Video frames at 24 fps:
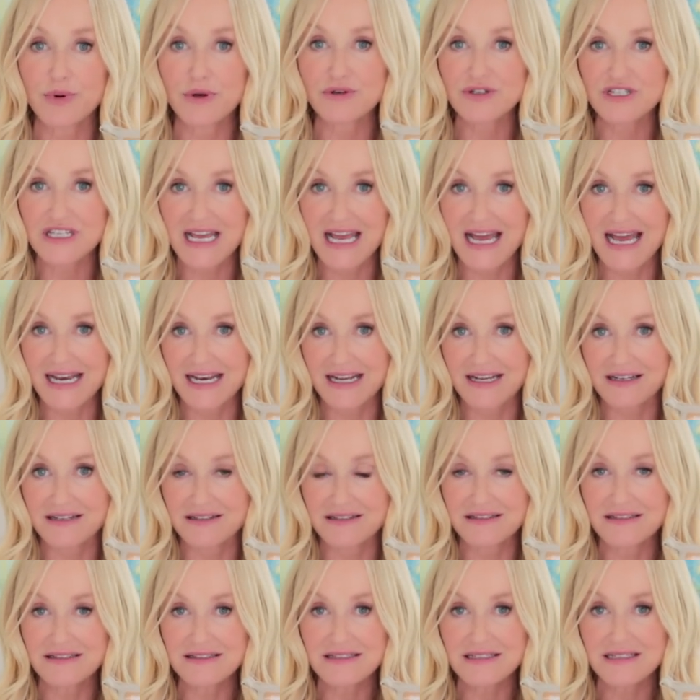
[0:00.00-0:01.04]

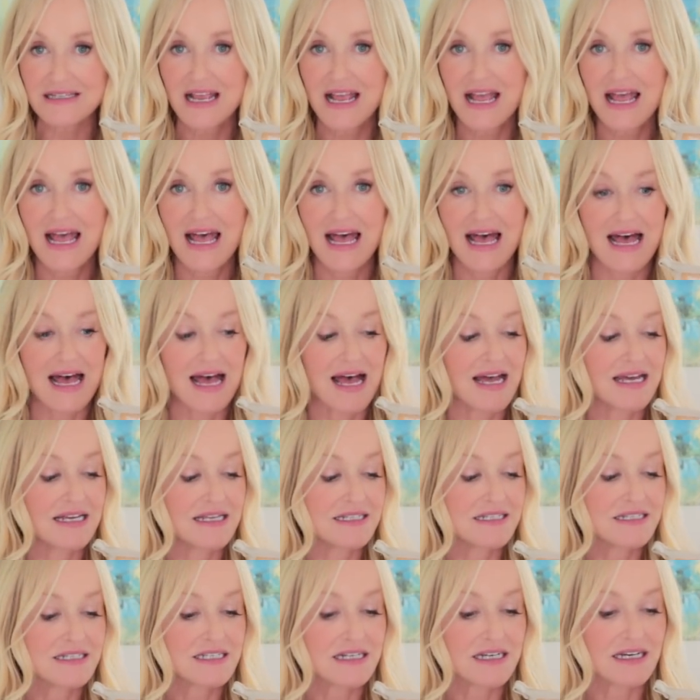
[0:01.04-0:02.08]
Botanicals.
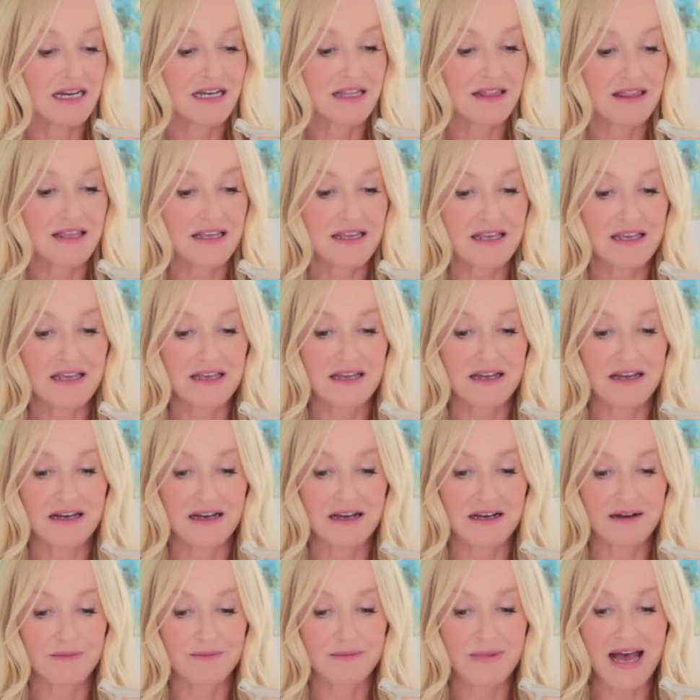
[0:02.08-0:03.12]
And uh, the
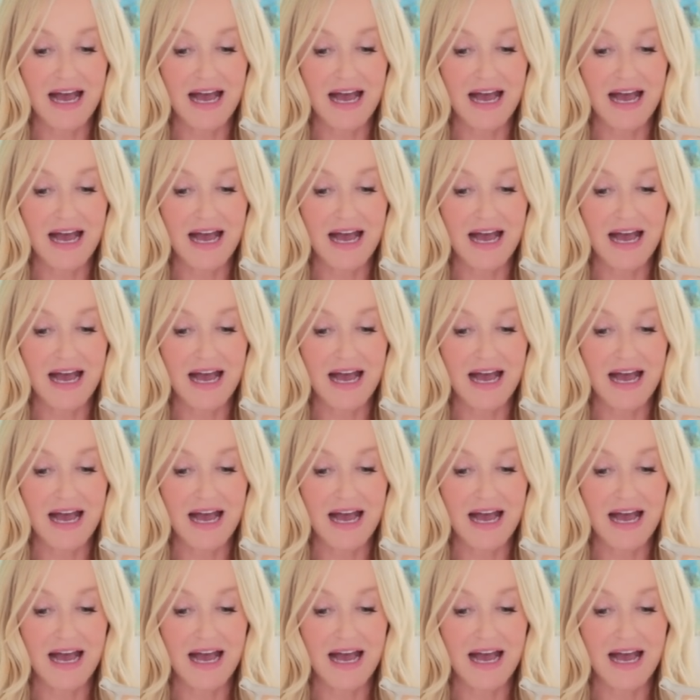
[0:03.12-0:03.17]
uh,